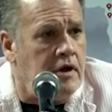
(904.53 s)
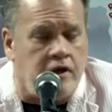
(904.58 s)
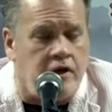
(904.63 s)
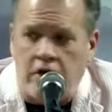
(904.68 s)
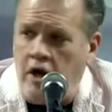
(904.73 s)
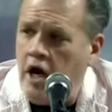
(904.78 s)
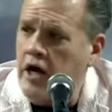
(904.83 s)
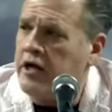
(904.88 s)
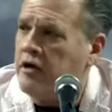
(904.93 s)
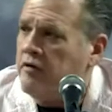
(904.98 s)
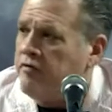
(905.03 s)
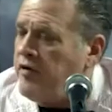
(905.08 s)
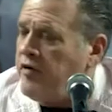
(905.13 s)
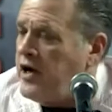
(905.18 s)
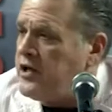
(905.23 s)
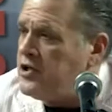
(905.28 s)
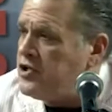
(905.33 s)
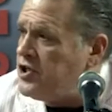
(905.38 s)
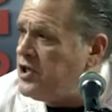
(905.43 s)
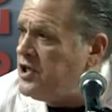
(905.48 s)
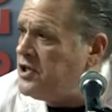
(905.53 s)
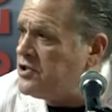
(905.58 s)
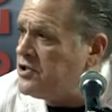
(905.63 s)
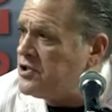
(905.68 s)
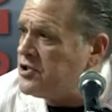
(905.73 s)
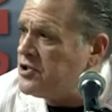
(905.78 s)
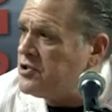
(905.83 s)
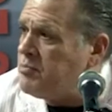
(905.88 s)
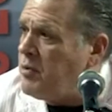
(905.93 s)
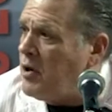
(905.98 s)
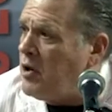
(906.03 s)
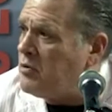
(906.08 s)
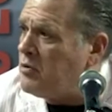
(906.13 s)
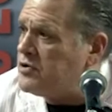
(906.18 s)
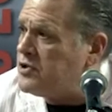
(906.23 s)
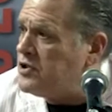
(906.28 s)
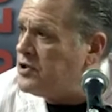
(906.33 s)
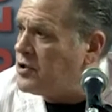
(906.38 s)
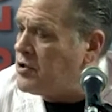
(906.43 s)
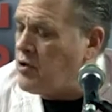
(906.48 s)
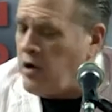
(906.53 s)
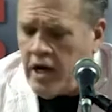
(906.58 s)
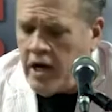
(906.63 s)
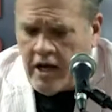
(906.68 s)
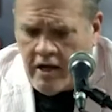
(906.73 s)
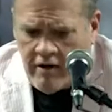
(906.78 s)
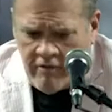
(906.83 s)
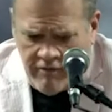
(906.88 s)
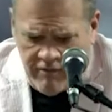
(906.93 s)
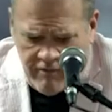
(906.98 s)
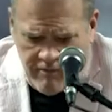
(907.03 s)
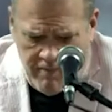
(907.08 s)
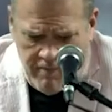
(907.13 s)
You're not going to find Jesus' bones in the grave.